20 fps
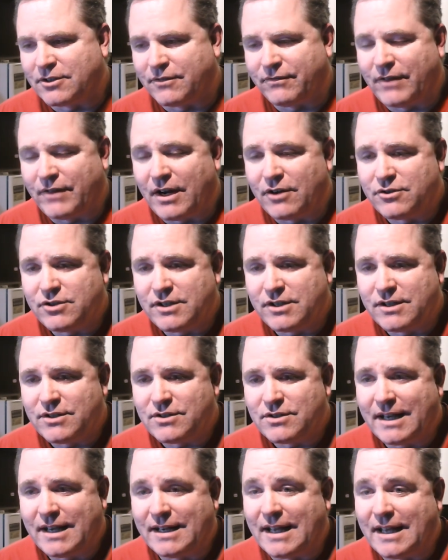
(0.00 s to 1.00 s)
Fauci is
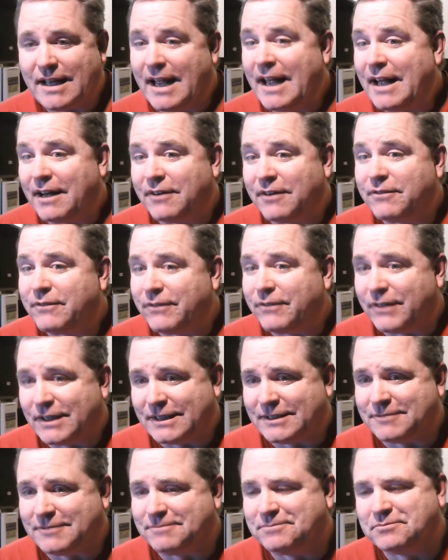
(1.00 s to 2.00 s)
saying if,
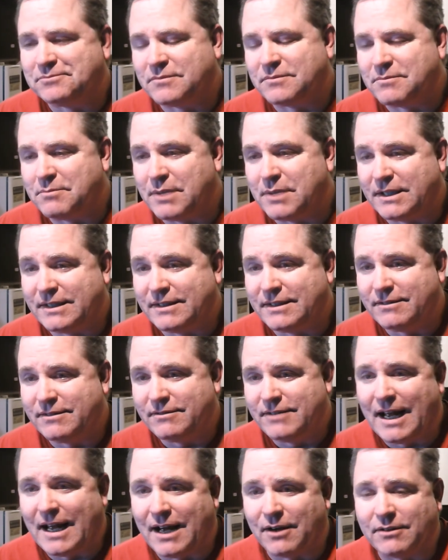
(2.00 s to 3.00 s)
but
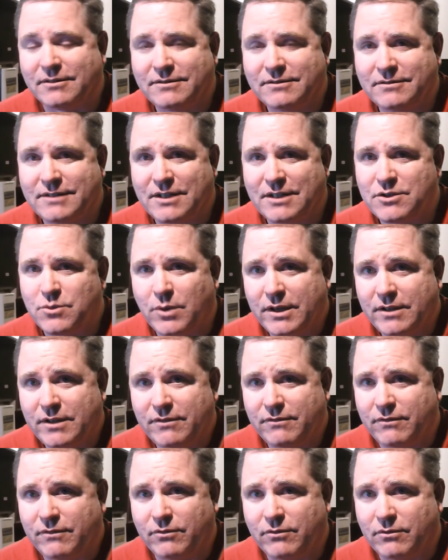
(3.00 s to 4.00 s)
yeah, since when
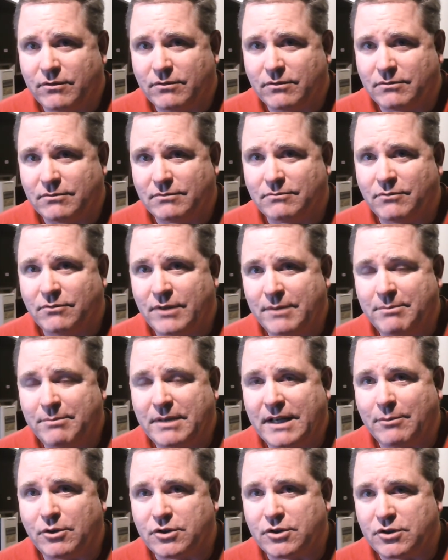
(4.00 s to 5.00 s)
have we been
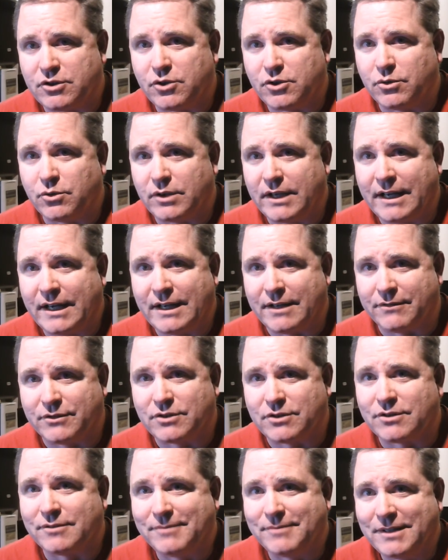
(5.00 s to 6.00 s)
able to do ifs?